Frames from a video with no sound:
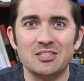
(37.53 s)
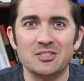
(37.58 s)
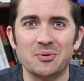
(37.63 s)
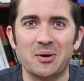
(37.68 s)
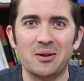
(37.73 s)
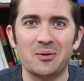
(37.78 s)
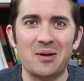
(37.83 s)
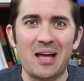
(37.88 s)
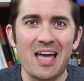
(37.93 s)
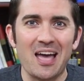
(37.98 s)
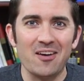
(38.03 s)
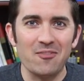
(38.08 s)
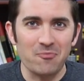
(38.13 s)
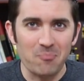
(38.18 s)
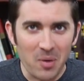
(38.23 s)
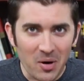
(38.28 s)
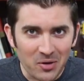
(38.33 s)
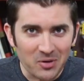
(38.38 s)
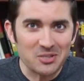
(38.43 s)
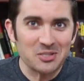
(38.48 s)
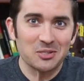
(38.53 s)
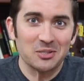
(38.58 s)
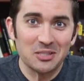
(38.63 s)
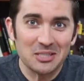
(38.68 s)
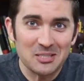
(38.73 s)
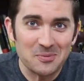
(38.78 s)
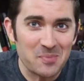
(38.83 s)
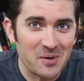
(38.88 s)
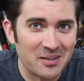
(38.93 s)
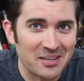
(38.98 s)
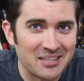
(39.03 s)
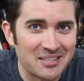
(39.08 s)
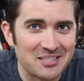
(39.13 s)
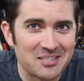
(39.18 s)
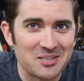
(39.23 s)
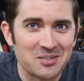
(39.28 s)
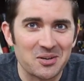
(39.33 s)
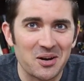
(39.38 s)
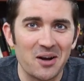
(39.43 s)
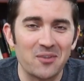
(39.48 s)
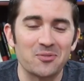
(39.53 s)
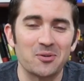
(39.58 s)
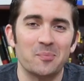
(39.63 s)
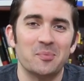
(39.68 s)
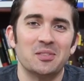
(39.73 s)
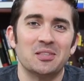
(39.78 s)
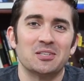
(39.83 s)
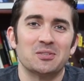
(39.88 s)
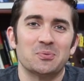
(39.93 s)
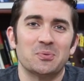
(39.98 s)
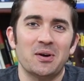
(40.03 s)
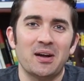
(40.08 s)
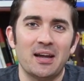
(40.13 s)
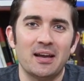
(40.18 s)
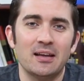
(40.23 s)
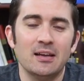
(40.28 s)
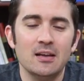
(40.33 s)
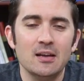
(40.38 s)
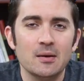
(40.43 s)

so I don't have personal experience to draw from in this way.